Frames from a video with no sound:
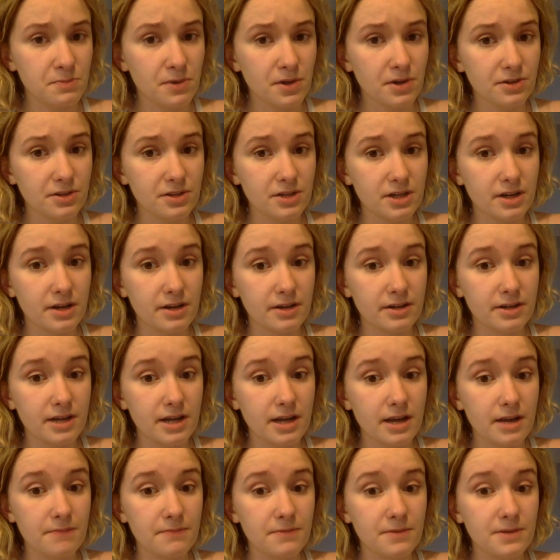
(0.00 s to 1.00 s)
building on
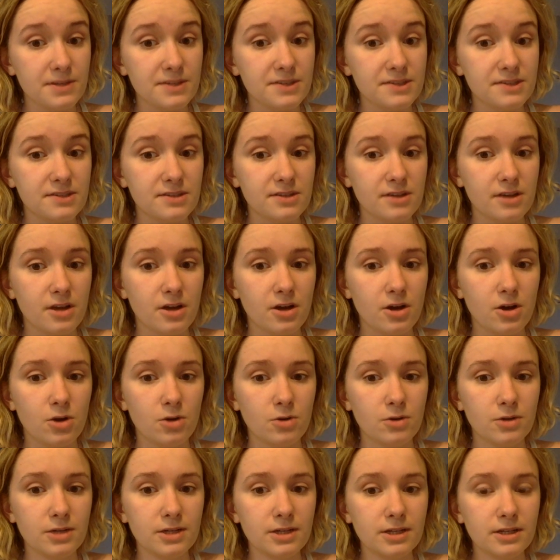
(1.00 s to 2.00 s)
campus,
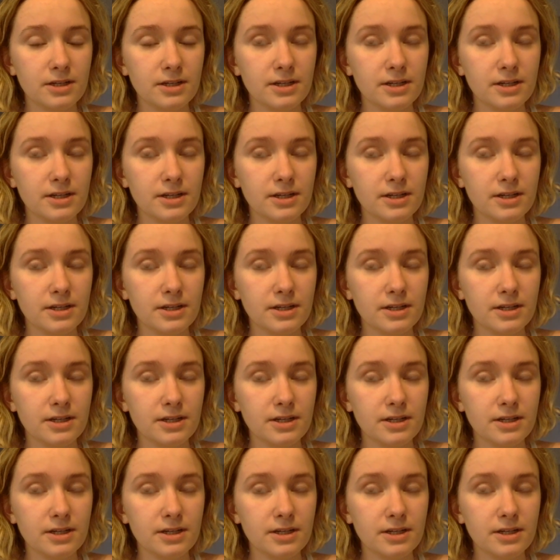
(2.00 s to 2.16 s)
so